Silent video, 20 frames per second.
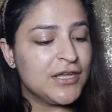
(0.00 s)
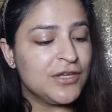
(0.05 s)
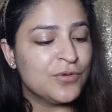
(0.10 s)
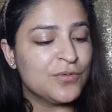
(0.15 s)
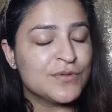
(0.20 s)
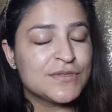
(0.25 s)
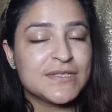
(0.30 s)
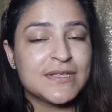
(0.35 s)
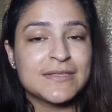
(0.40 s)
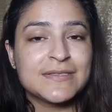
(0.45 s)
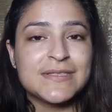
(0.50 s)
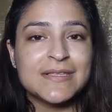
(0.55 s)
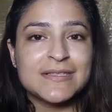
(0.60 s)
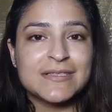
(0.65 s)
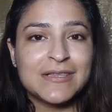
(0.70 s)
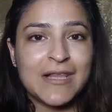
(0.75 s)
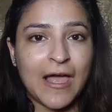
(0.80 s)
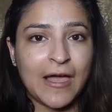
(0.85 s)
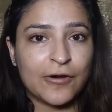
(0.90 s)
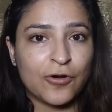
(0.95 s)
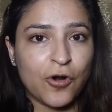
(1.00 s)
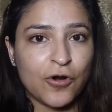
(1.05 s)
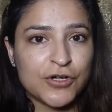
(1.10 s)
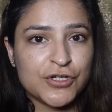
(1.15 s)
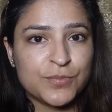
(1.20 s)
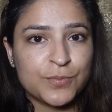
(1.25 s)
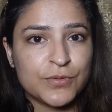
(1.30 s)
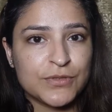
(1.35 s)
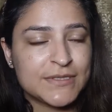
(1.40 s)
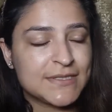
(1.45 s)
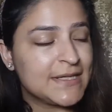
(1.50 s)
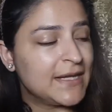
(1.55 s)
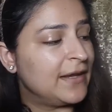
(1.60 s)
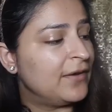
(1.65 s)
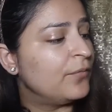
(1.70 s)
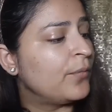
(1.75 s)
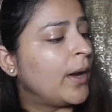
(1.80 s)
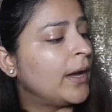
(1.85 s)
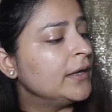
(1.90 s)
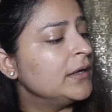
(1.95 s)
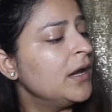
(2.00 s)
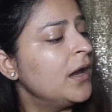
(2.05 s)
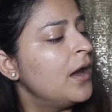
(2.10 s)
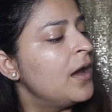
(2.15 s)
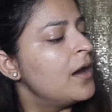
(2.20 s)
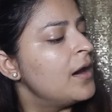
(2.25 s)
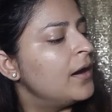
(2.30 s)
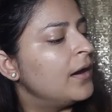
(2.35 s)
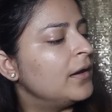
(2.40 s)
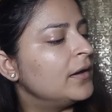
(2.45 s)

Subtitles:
use is this La Roche-Posay one.